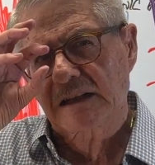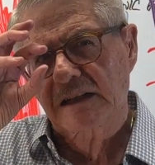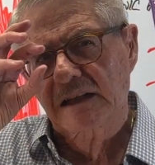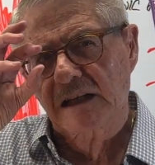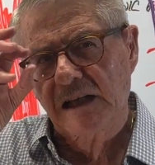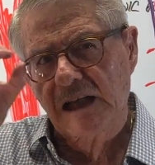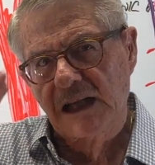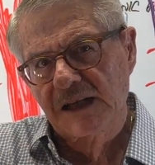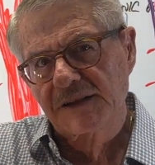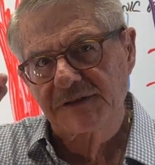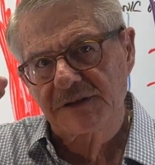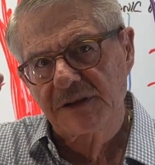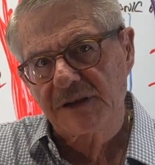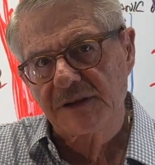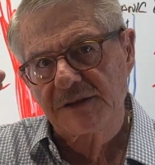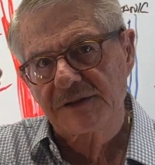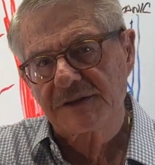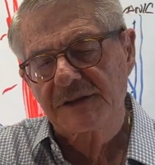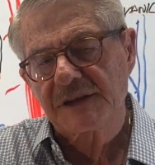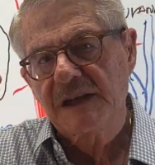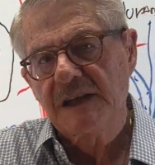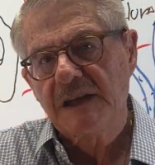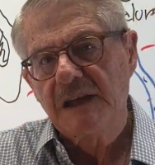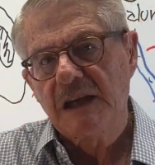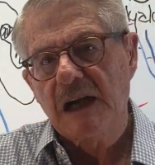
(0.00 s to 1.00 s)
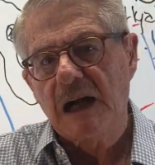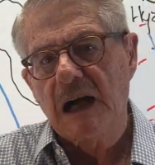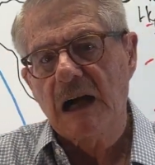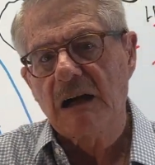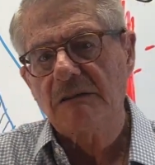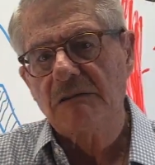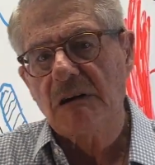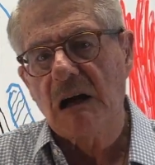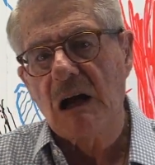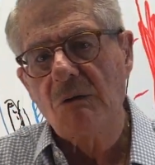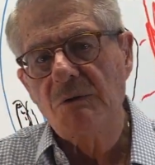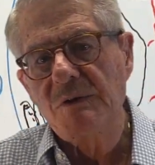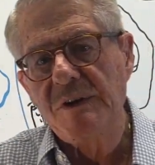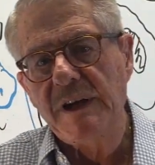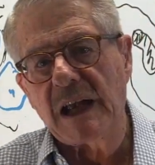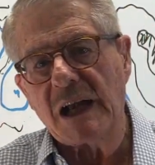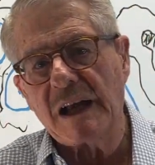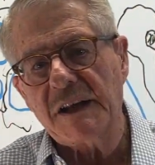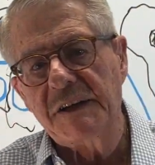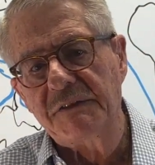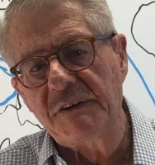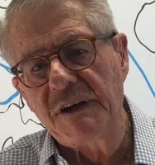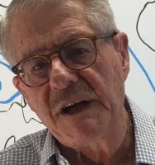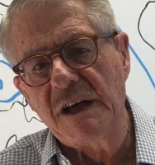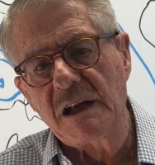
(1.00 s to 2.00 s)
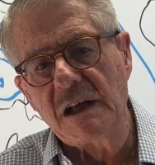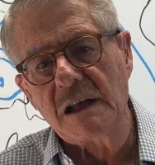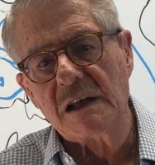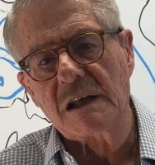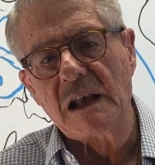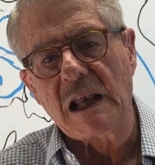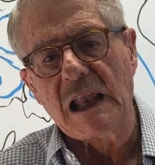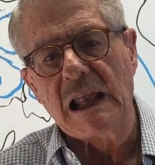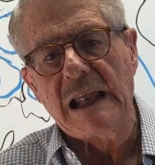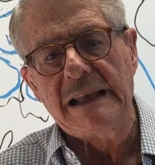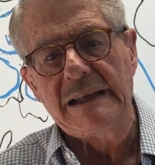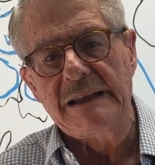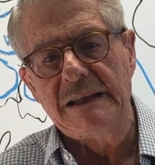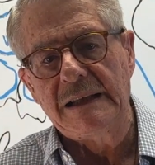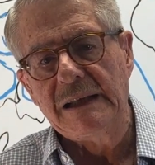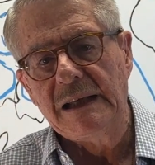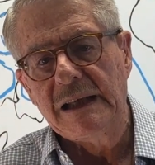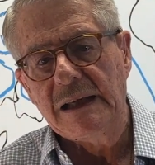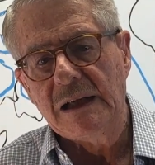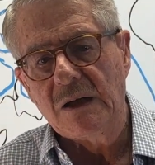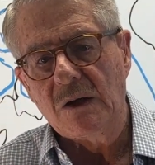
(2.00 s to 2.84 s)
clusters around the adrenal gland